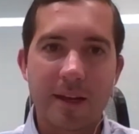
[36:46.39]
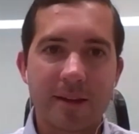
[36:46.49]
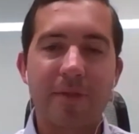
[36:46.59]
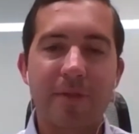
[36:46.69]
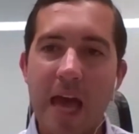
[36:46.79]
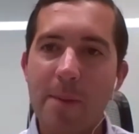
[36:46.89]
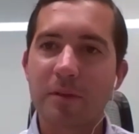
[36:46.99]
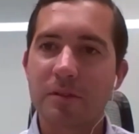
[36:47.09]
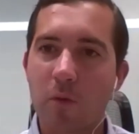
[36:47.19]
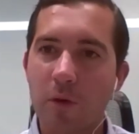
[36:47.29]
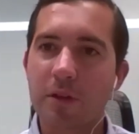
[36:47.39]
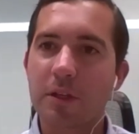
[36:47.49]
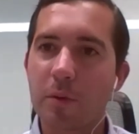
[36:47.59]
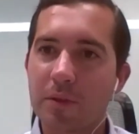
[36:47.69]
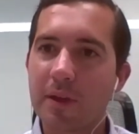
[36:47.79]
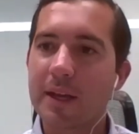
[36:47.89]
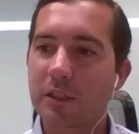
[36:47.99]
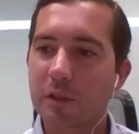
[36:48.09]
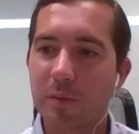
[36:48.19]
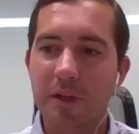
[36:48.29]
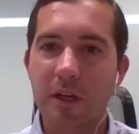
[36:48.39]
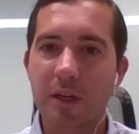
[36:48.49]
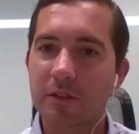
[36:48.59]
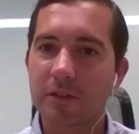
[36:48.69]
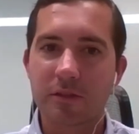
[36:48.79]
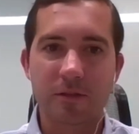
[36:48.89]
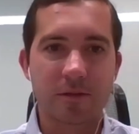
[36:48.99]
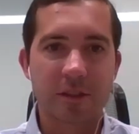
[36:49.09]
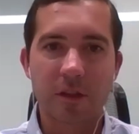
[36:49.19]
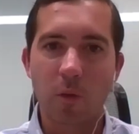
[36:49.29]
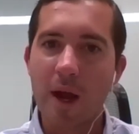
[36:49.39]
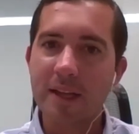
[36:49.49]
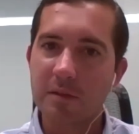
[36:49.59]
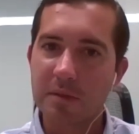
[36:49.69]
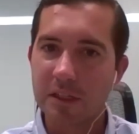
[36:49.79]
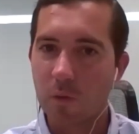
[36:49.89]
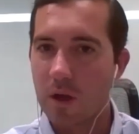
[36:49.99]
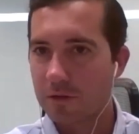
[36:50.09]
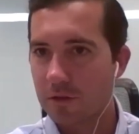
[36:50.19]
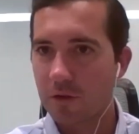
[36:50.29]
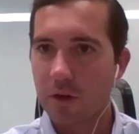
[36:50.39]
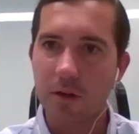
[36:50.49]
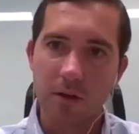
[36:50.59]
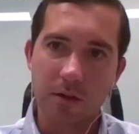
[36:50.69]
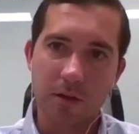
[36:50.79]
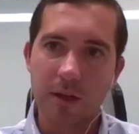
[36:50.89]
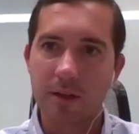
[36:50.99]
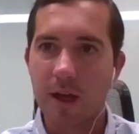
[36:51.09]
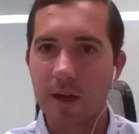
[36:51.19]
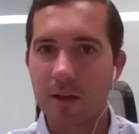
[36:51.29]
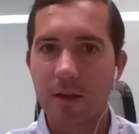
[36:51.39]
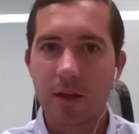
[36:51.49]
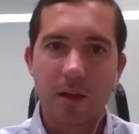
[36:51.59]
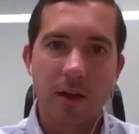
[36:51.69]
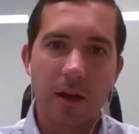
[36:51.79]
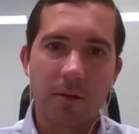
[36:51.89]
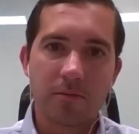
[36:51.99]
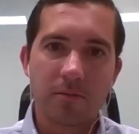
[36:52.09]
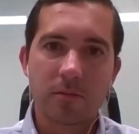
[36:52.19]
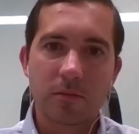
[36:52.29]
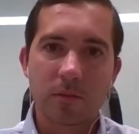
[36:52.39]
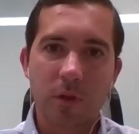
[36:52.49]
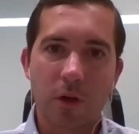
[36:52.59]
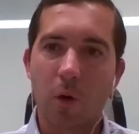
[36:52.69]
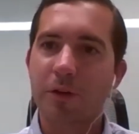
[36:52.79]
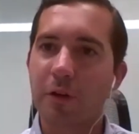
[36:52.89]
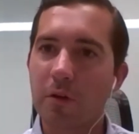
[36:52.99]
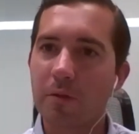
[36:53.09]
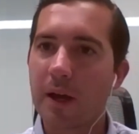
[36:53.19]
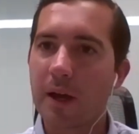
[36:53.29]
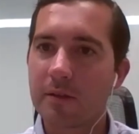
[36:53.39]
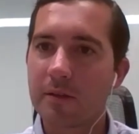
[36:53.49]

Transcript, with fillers: definitely happens more than you would think, just because the way some of these wells are drilled and, and kind of um, corkscrew effect.